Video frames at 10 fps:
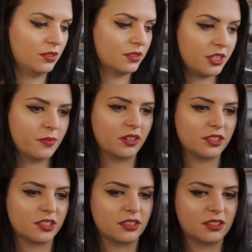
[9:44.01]
Too
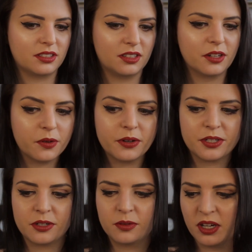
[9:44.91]
much. I grew it
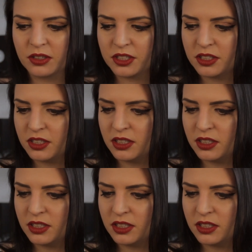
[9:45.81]
too much.